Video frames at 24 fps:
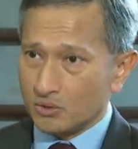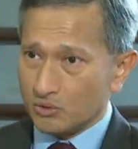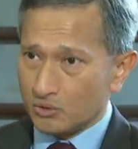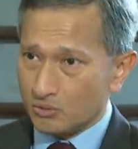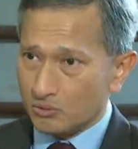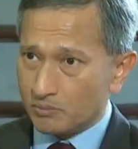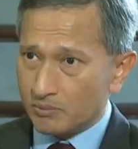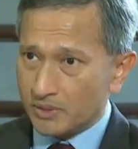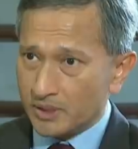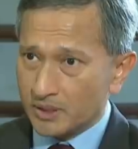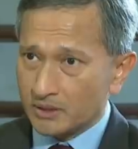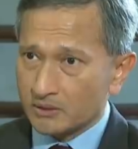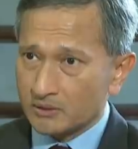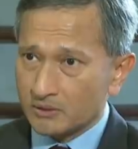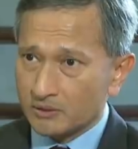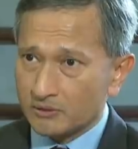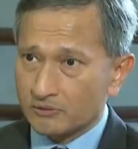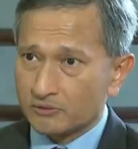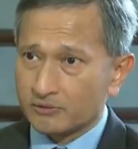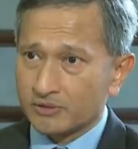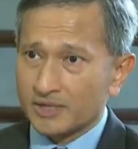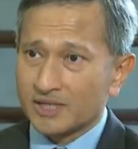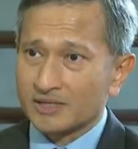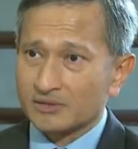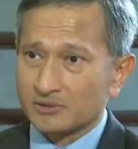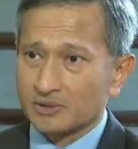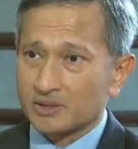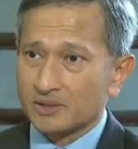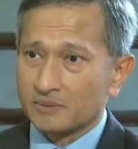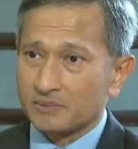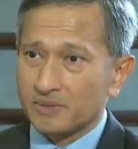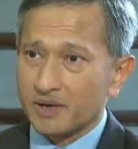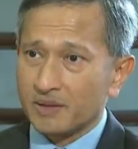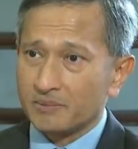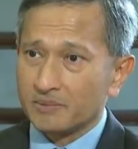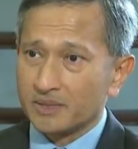you build on trust with
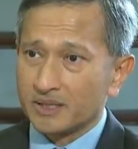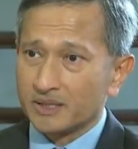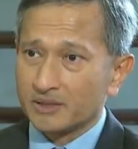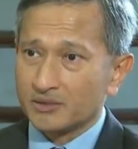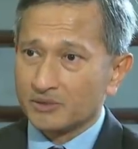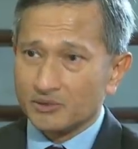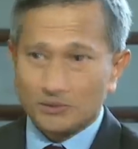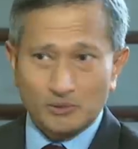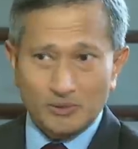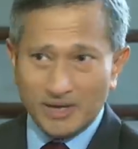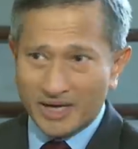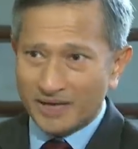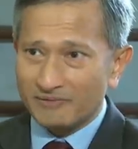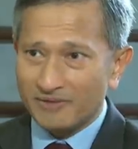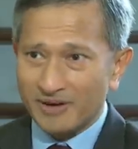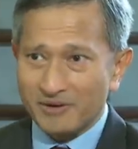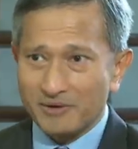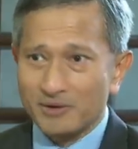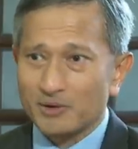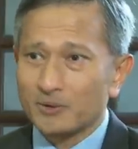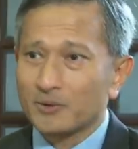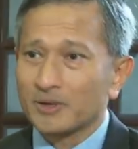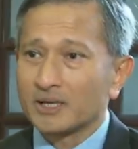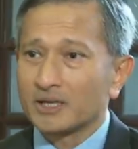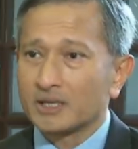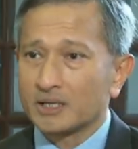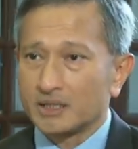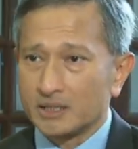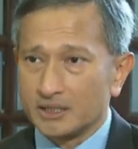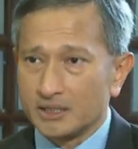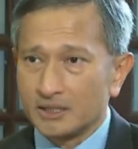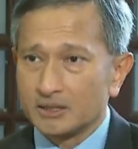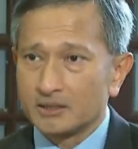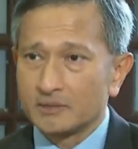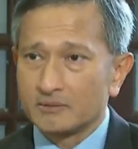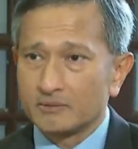the public, you can very
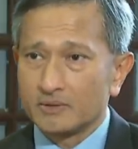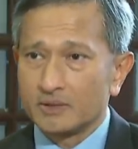quickly